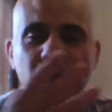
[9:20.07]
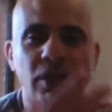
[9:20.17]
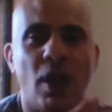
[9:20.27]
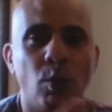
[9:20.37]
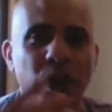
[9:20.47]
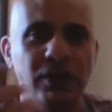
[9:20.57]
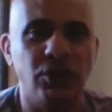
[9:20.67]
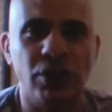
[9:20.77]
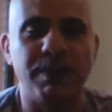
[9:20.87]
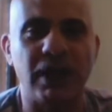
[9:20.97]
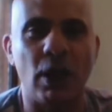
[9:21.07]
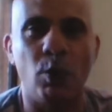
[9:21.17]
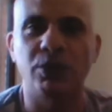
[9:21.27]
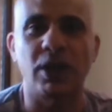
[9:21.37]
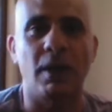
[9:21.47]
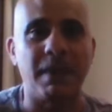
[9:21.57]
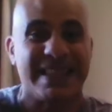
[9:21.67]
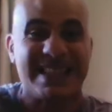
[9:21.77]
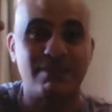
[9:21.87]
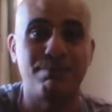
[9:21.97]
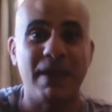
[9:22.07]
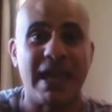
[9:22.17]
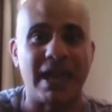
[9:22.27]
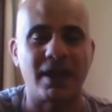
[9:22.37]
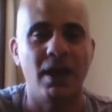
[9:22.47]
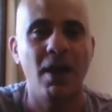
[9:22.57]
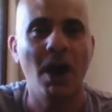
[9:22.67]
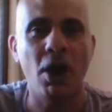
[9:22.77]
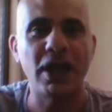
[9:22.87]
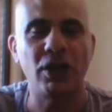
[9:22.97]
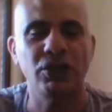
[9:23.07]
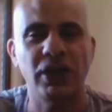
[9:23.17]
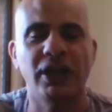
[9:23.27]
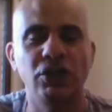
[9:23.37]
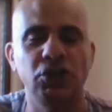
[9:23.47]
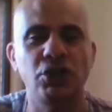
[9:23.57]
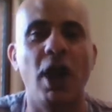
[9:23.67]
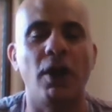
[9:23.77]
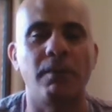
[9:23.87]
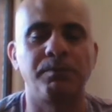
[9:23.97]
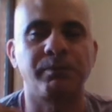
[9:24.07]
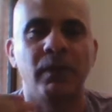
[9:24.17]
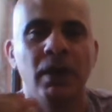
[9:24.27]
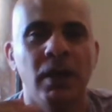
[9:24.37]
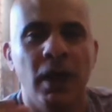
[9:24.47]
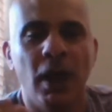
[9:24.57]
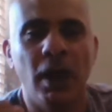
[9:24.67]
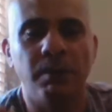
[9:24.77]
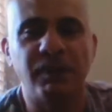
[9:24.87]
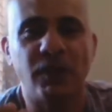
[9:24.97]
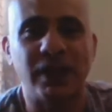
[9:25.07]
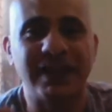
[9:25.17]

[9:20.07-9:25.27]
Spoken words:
You know, when Supergirl was going to be this big, high-octane show, before they